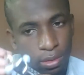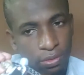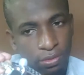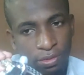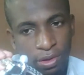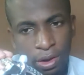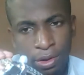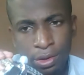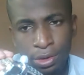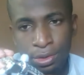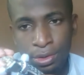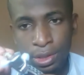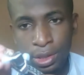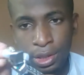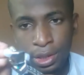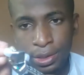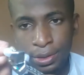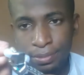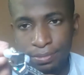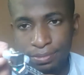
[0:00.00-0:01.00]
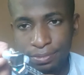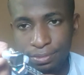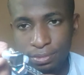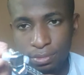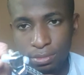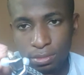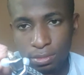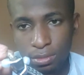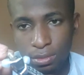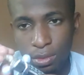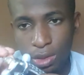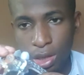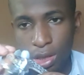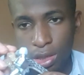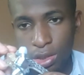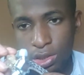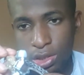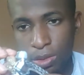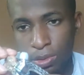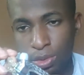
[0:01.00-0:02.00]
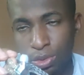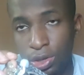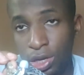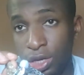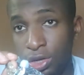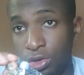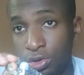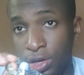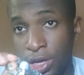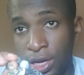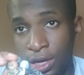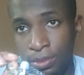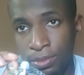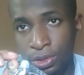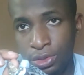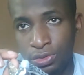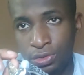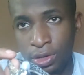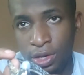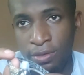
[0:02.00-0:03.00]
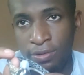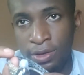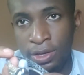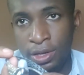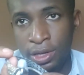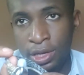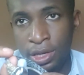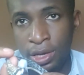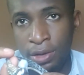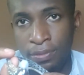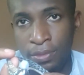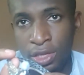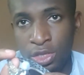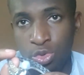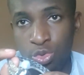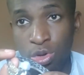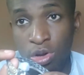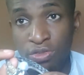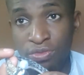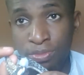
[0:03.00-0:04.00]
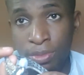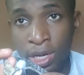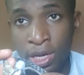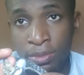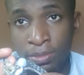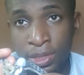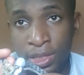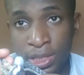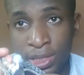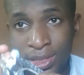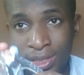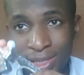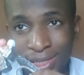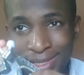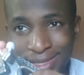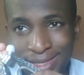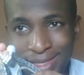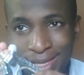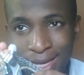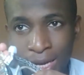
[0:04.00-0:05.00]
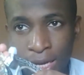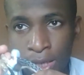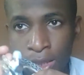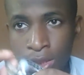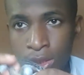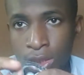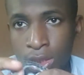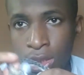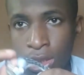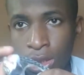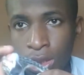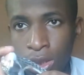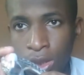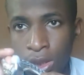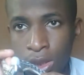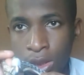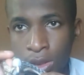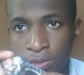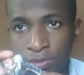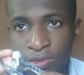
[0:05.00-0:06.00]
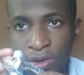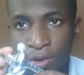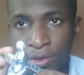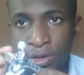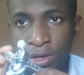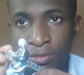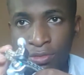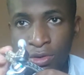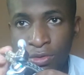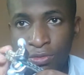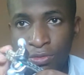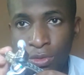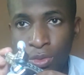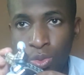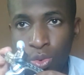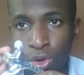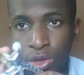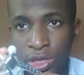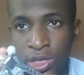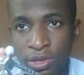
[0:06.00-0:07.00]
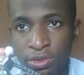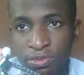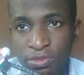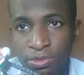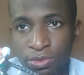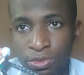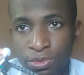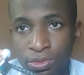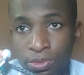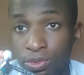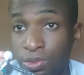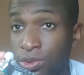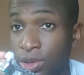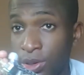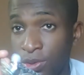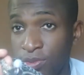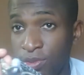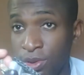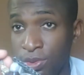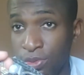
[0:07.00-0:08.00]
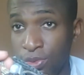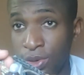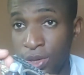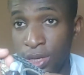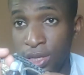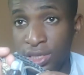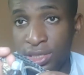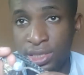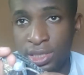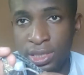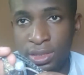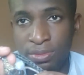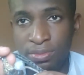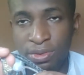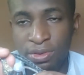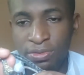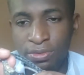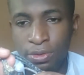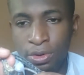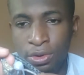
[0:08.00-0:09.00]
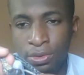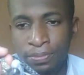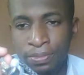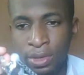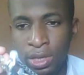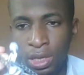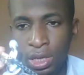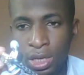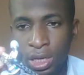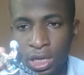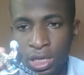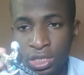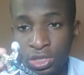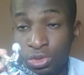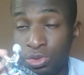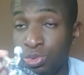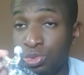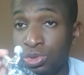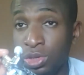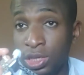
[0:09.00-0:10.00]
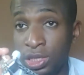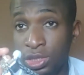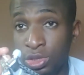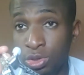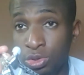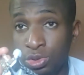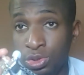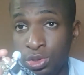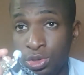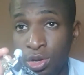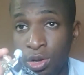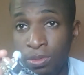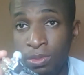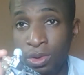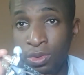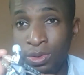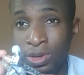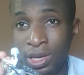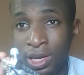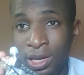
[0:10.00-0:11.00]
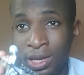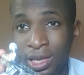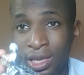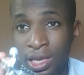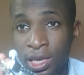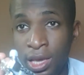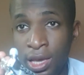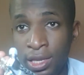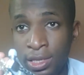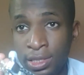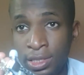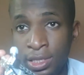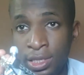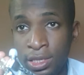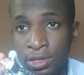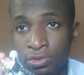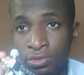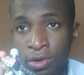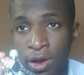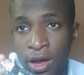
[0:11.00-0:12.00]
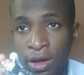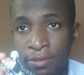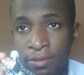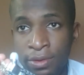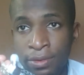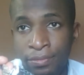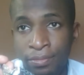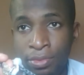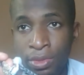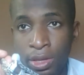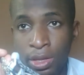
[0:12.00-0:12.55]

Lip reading: very unique. It's coming with a new dynamic driver in here. It's 12 millimeters in size, very different from what they've been releasing before. It's also coming with an EST driver.